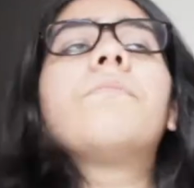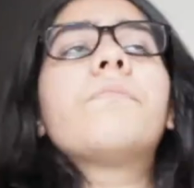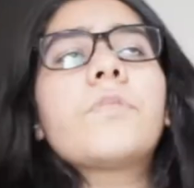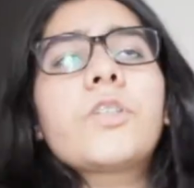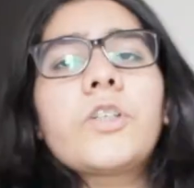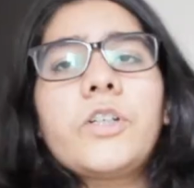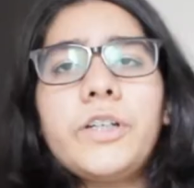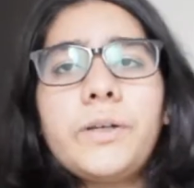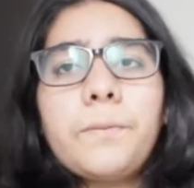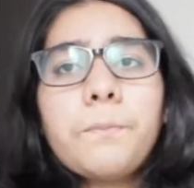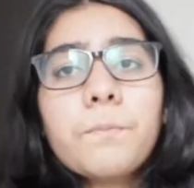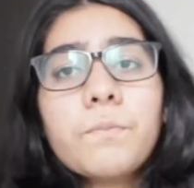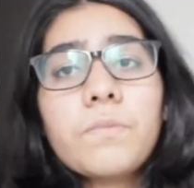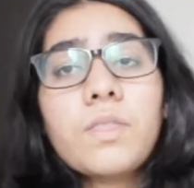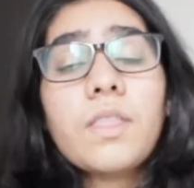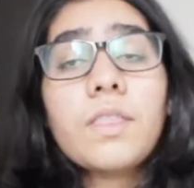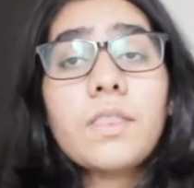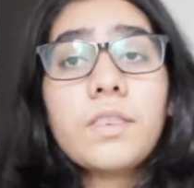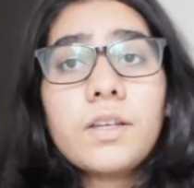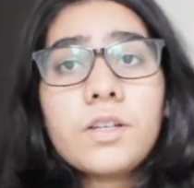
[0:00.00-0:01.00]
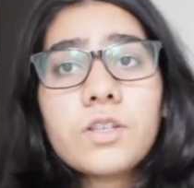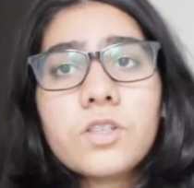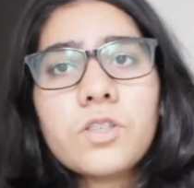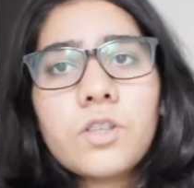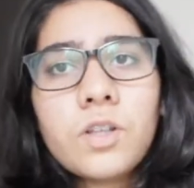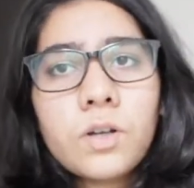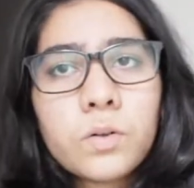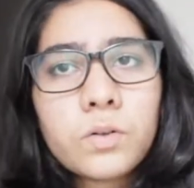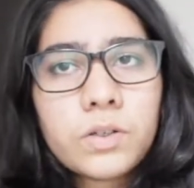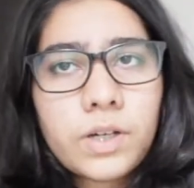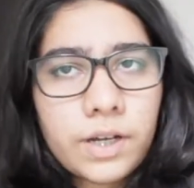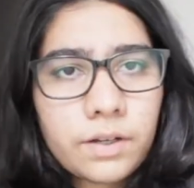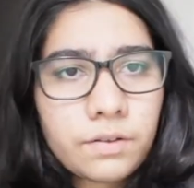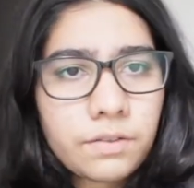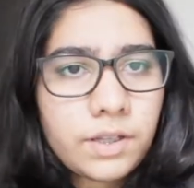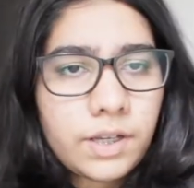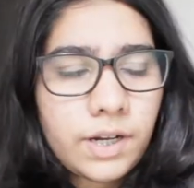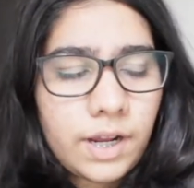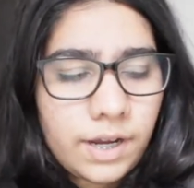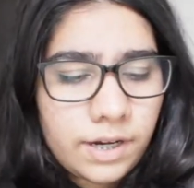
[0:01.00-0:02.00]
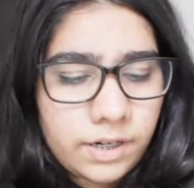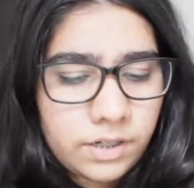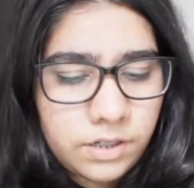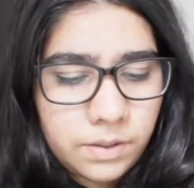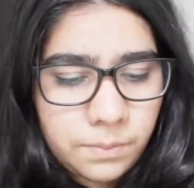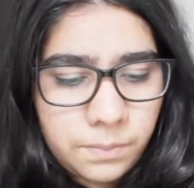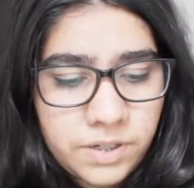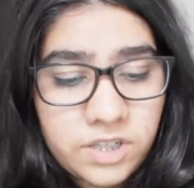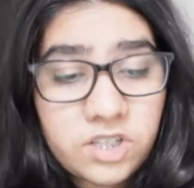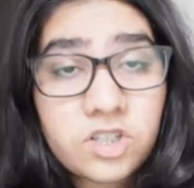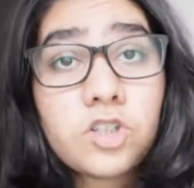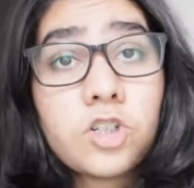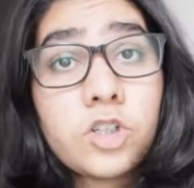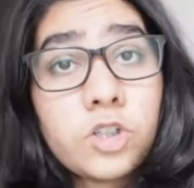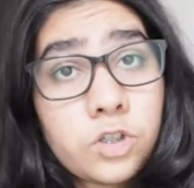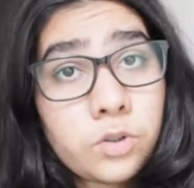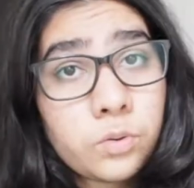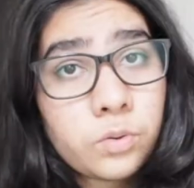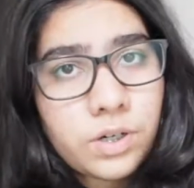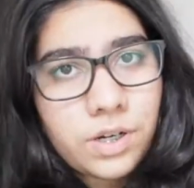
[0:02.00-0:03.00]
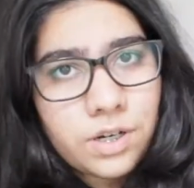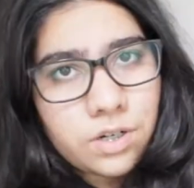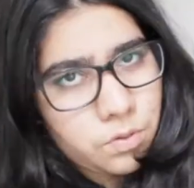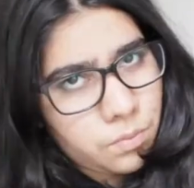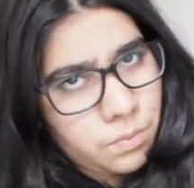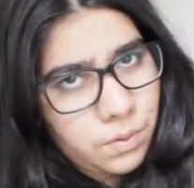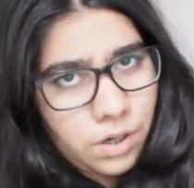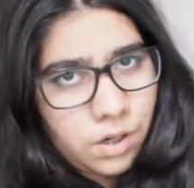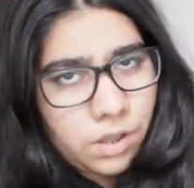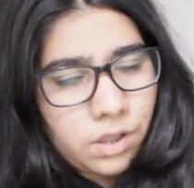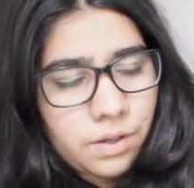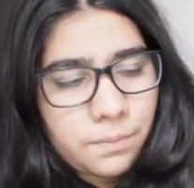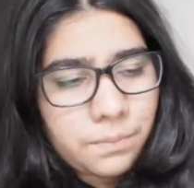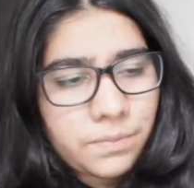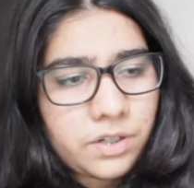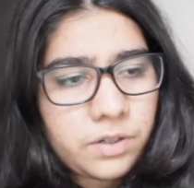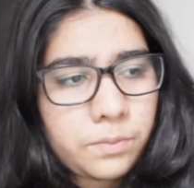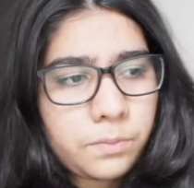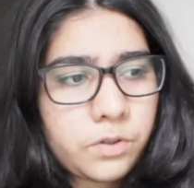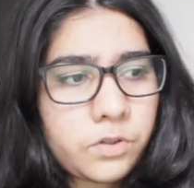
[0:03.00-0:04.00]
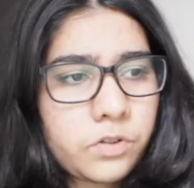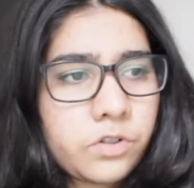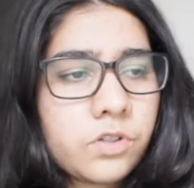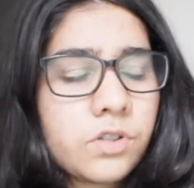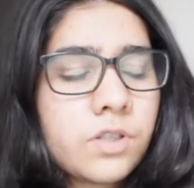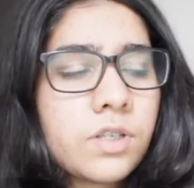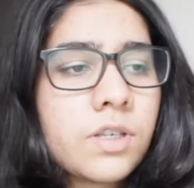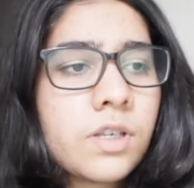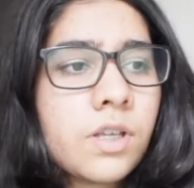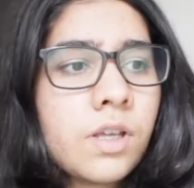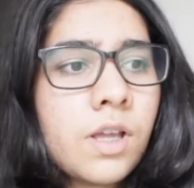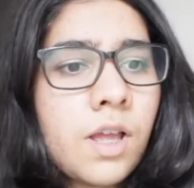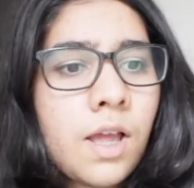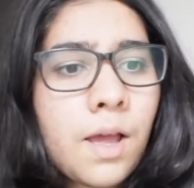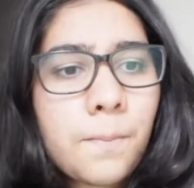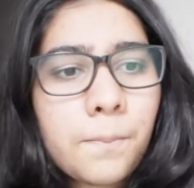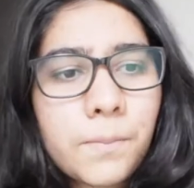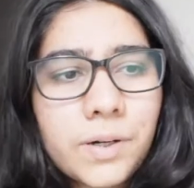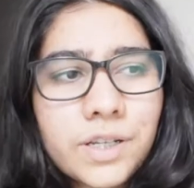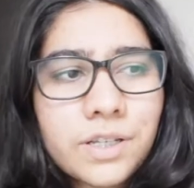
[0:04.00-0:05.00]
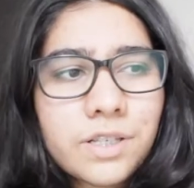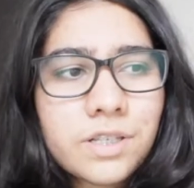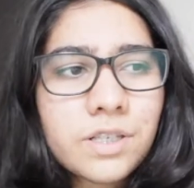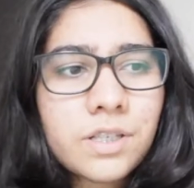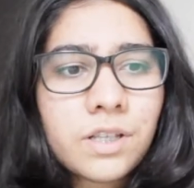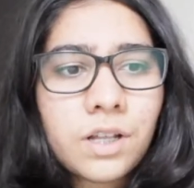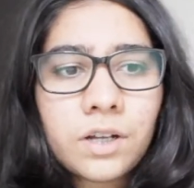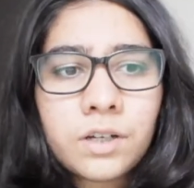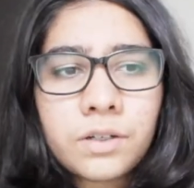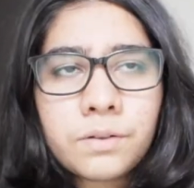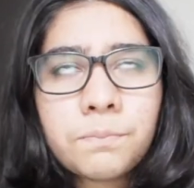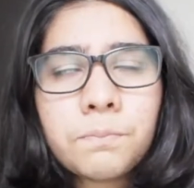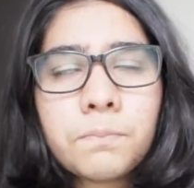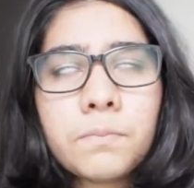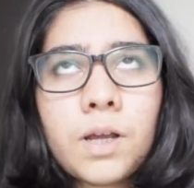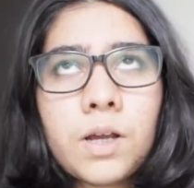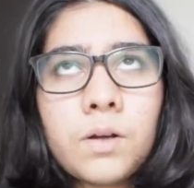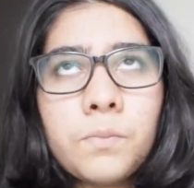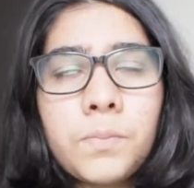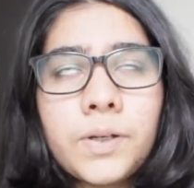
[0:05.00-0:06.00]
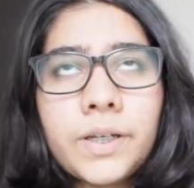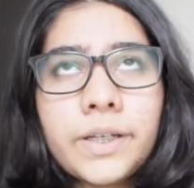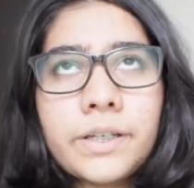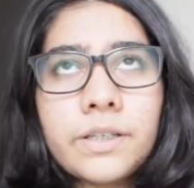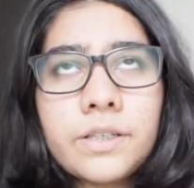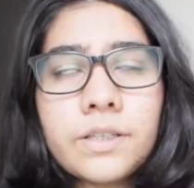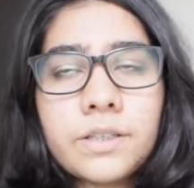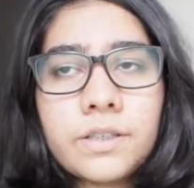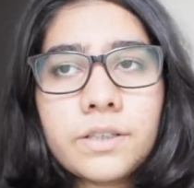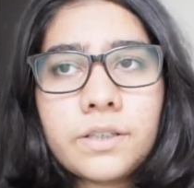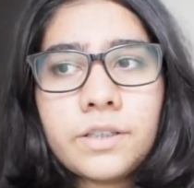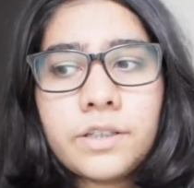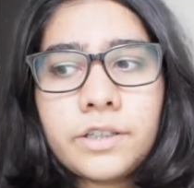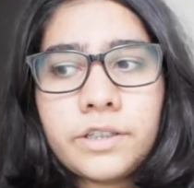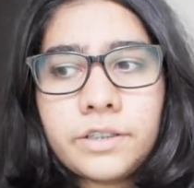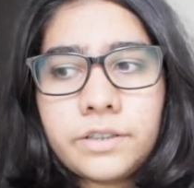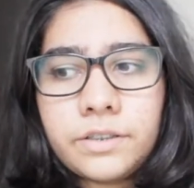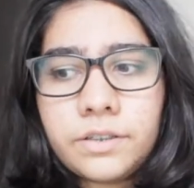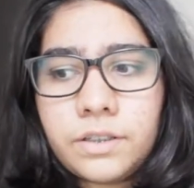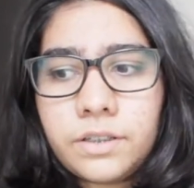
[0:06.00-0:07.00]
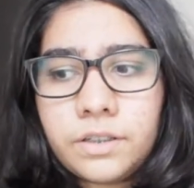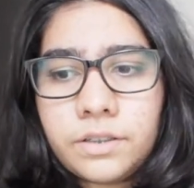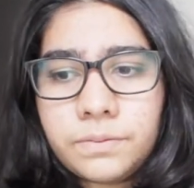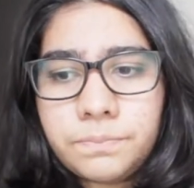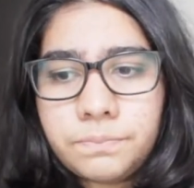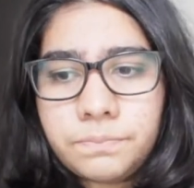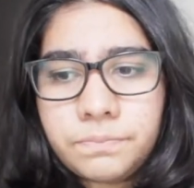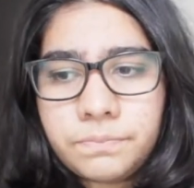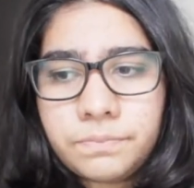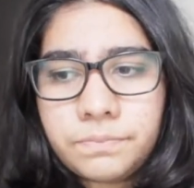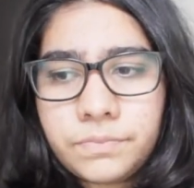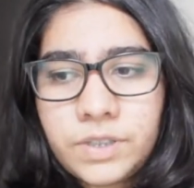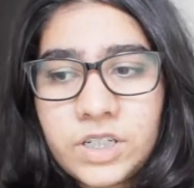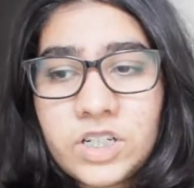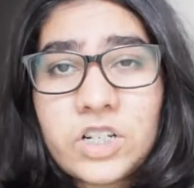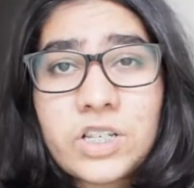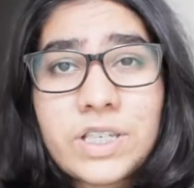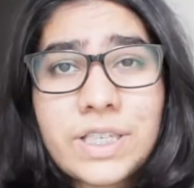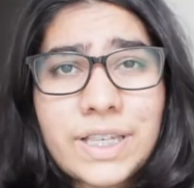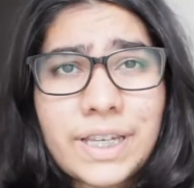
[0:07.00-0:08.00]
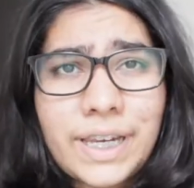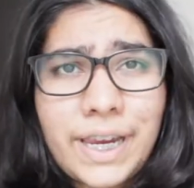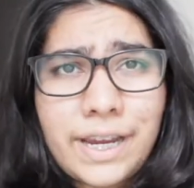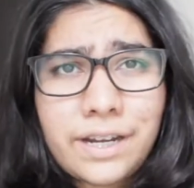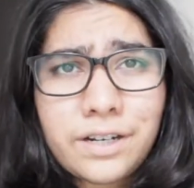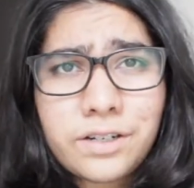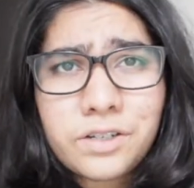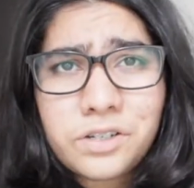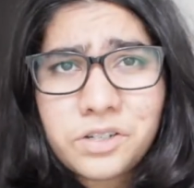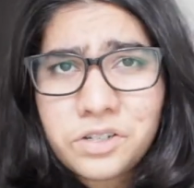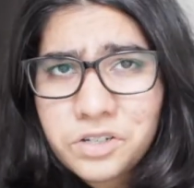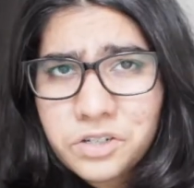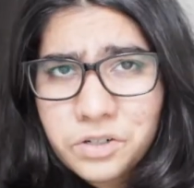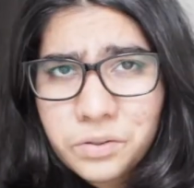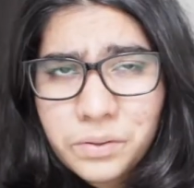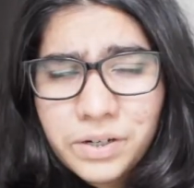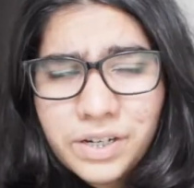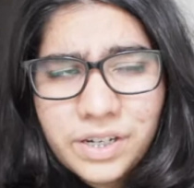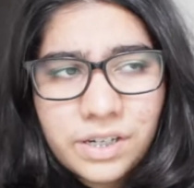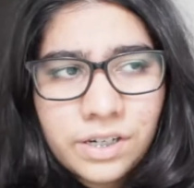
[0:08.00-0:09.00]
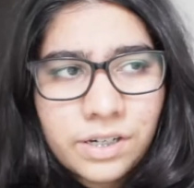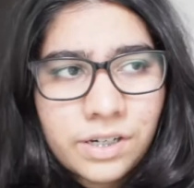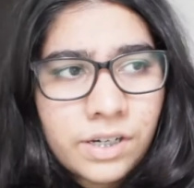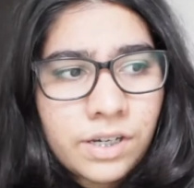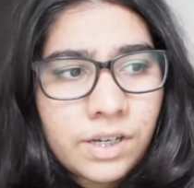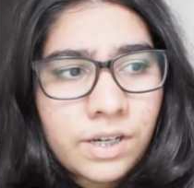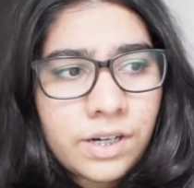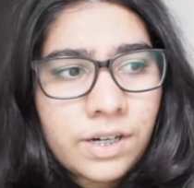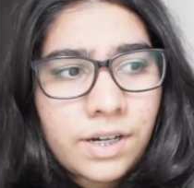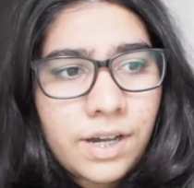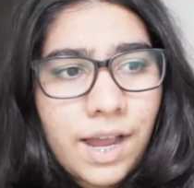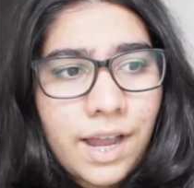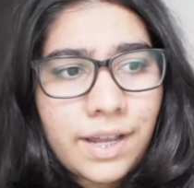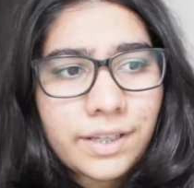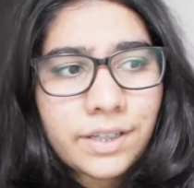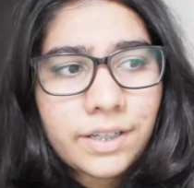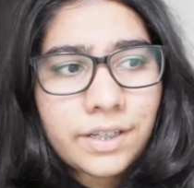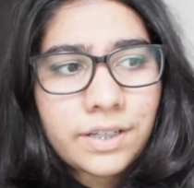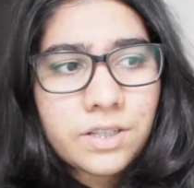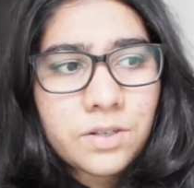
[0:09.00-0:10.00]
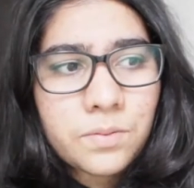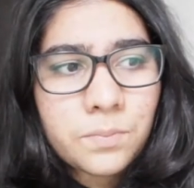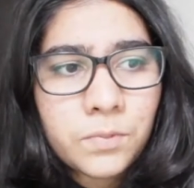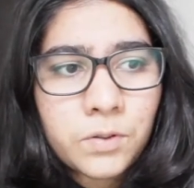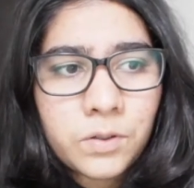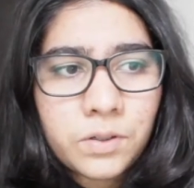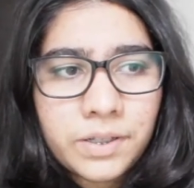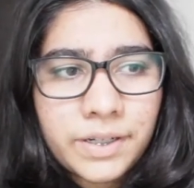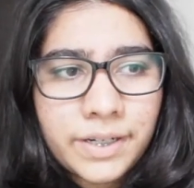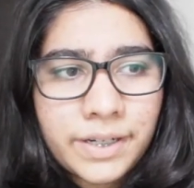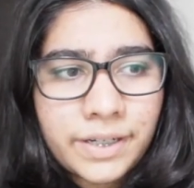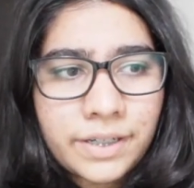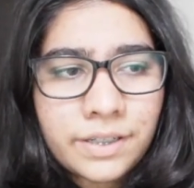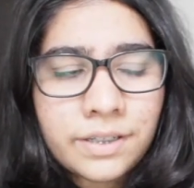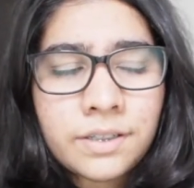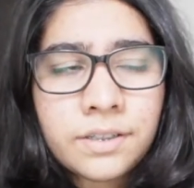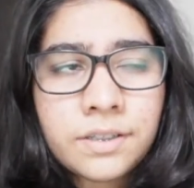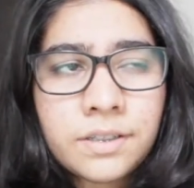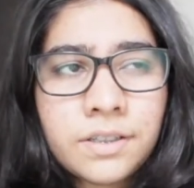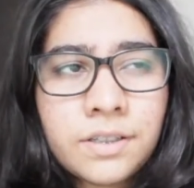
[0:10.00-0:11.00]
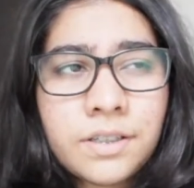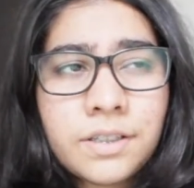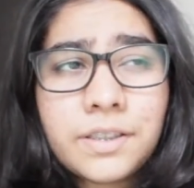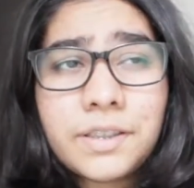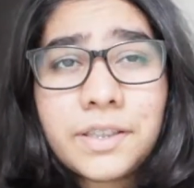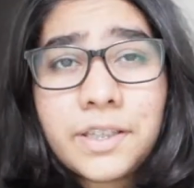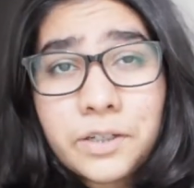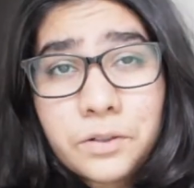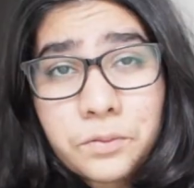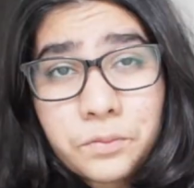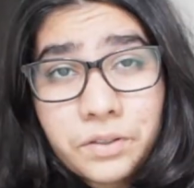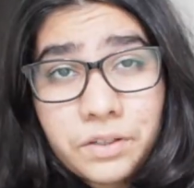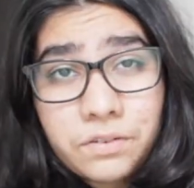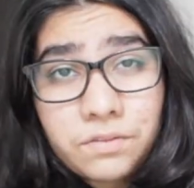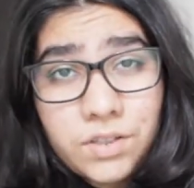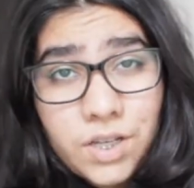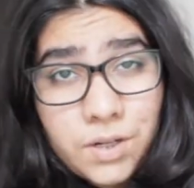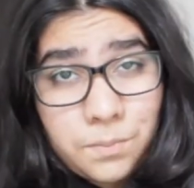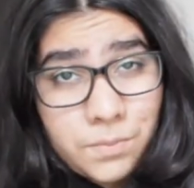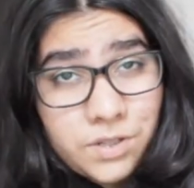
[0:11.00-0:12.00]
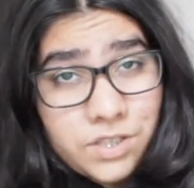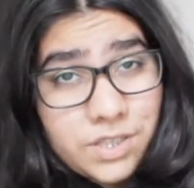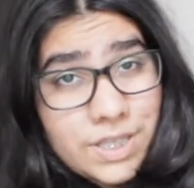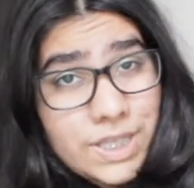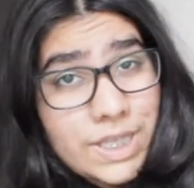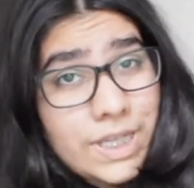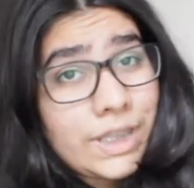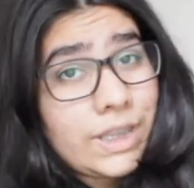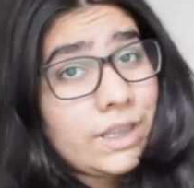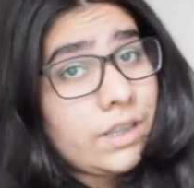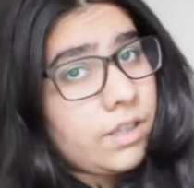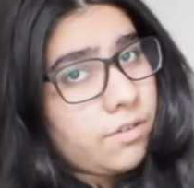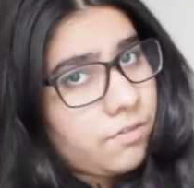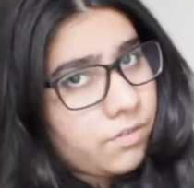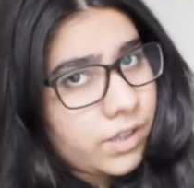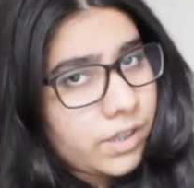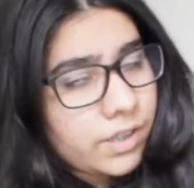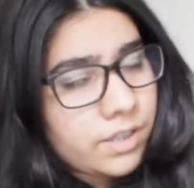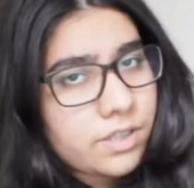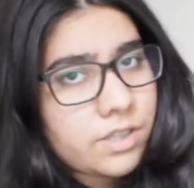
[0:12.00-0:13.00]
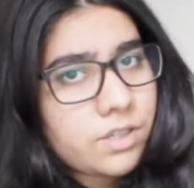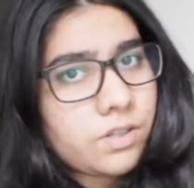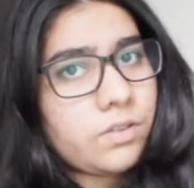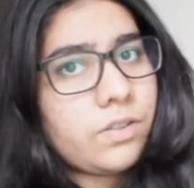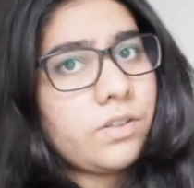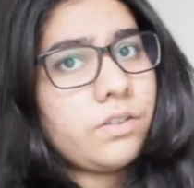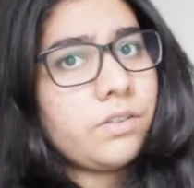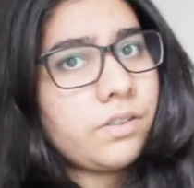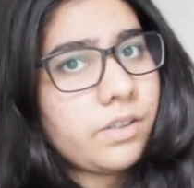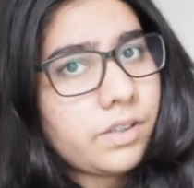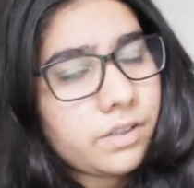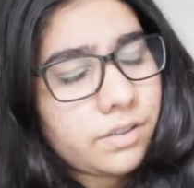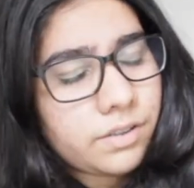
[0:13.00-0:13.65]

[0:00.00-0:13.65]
sorry. There's no doubt that INTPs do tend to bottle up their emotions, but it's not because they're scared to show it. I think it's more like they don't give that much significance to their